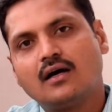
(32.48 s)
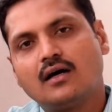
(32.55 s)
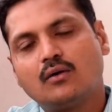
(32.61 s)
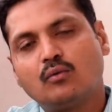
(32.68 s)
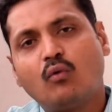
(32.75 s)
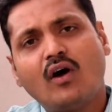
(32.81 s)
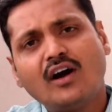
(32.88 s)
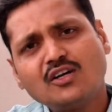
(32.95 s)

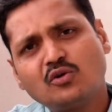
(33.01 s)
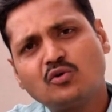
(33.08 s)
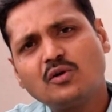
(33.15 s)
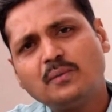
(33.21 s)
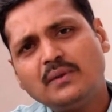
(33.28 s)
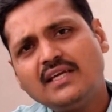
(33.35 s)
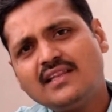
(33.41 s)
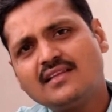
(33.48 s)
what could
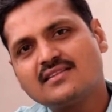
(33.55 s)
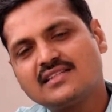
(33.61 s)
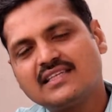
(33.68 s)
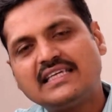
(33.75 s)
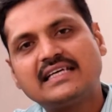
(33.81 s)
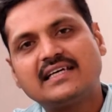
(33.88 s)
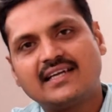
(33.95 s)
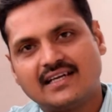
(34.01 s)
be the
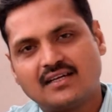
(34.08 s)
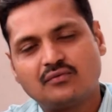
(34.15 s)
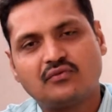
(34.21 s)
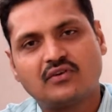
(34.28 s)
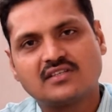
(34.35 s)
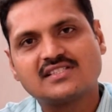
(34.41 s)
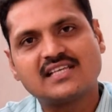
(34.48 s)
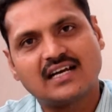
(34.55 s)
secret
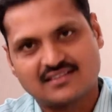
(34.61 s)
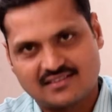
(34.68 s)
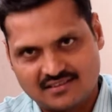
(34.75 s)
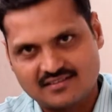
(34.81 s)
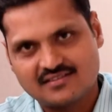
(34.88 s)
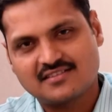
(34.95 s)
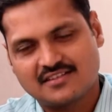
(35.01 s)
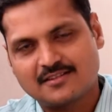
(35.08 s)
for
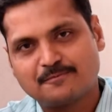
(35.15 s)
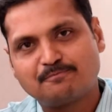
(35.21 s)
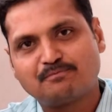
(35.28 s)
success.